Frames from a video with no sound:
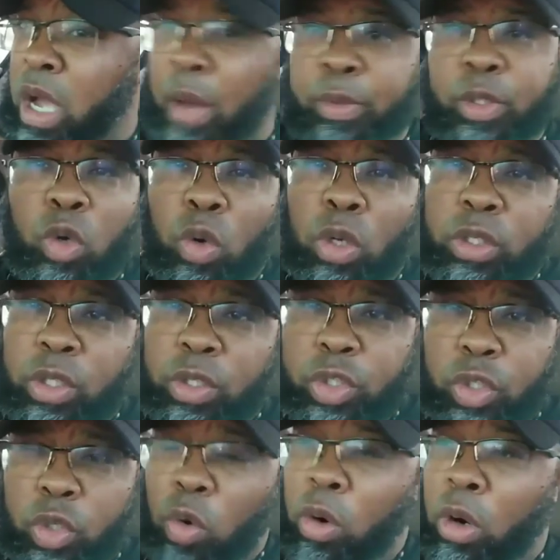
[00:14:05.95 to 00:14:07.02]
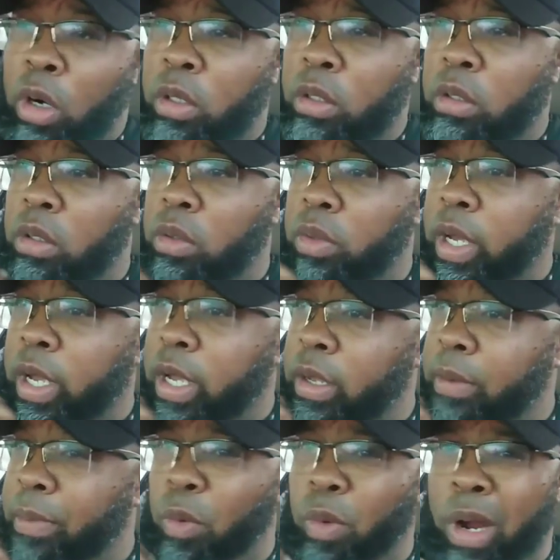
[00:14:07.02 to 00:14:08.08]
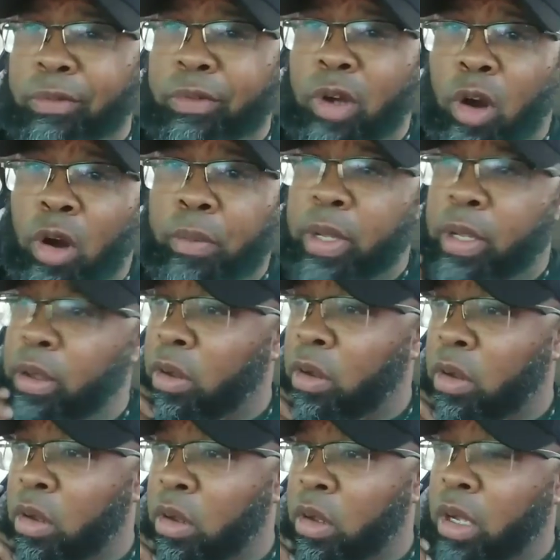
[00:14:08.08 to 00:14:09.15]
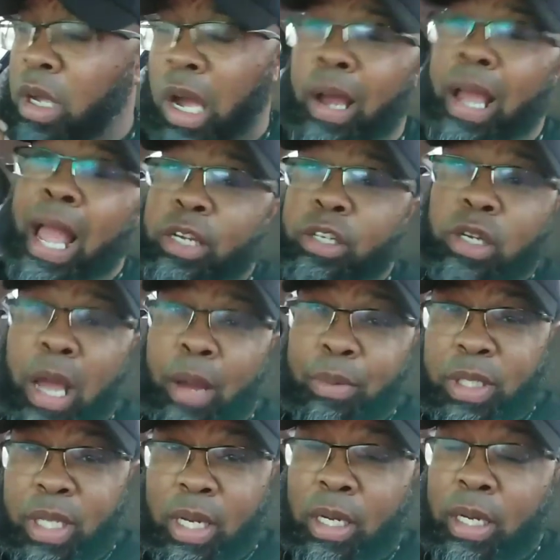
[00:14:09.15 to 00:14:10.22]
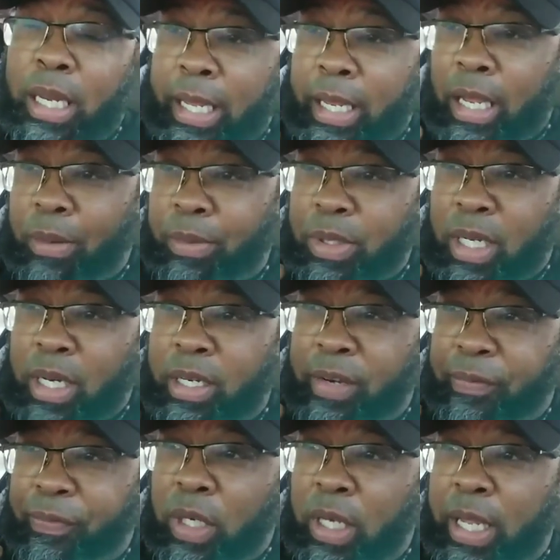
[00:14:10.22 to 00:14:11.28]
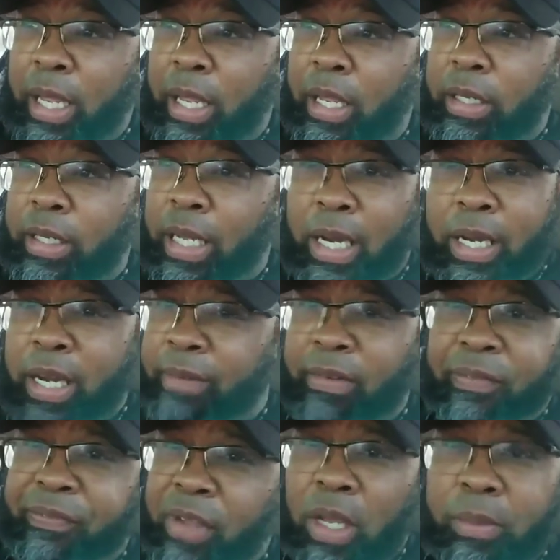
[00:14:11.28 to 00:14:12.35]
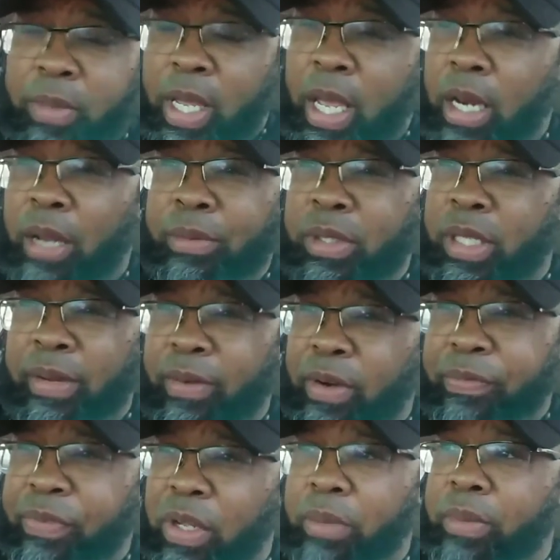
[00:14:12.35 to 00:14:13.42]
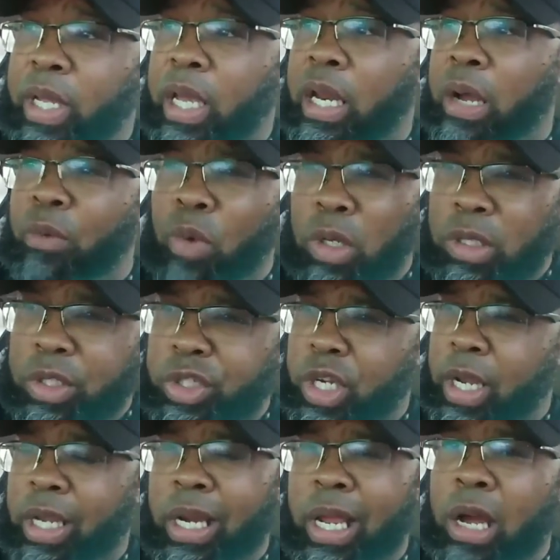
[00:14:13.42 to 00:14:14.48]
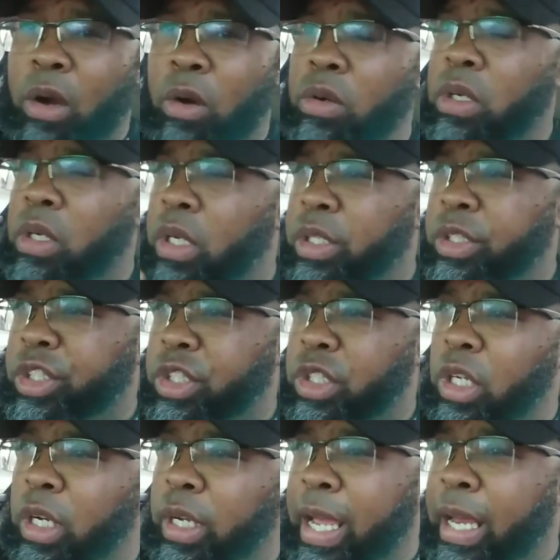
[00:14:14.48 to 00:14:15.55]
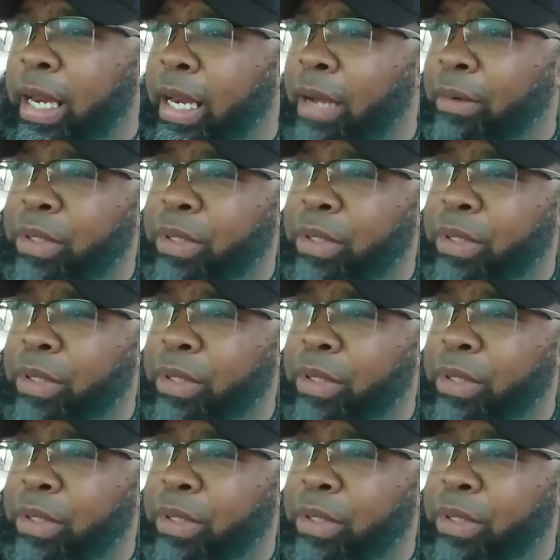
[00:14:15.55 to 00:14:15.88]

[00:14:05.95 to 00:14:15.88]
I was going to the store, okay, and my wife called me. Actually, I was at a lake. I was at a different lake that I never filmed at. I wanted to check it out, just look at it.